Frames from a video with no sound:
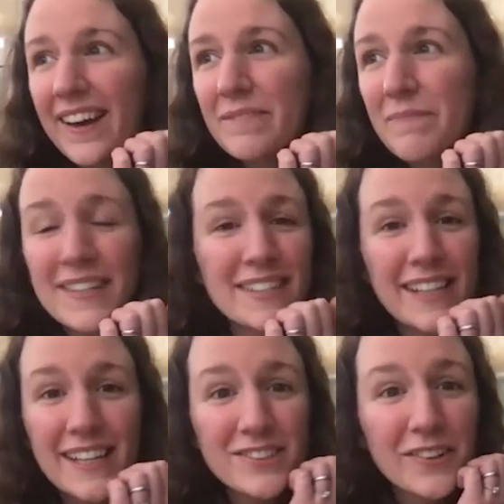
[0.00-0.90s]

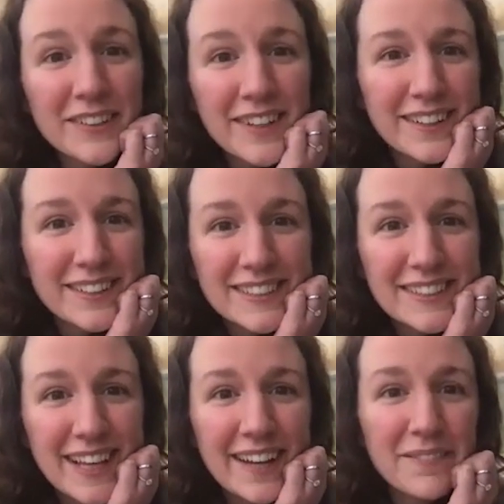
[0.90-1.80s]
basically a shortcut,
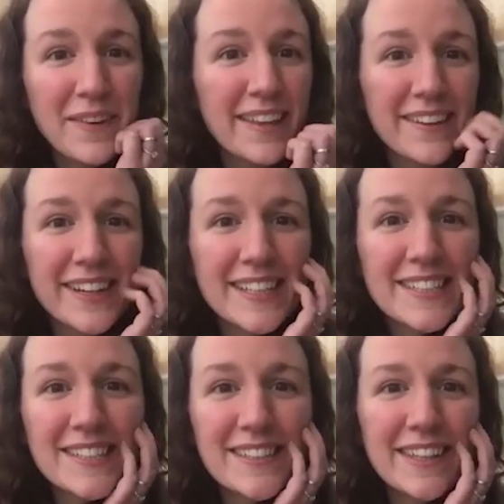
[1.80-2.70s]
that whether
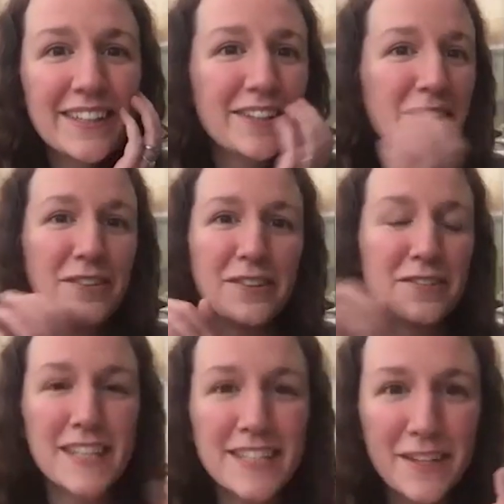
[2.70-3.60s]
it's, you know,
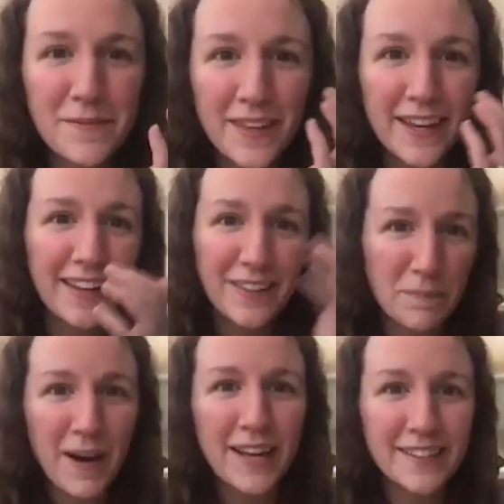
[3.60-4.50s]
you've seen something and your
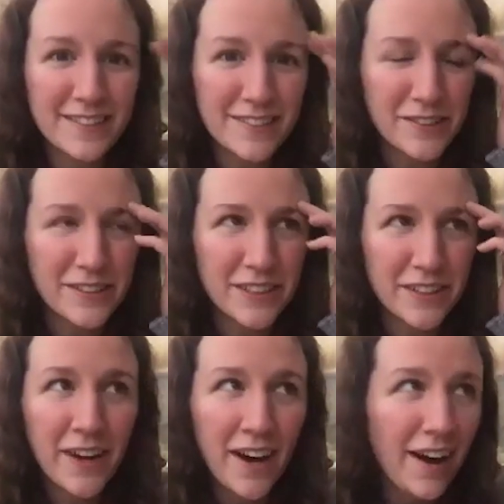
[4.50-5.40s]
brain has told you,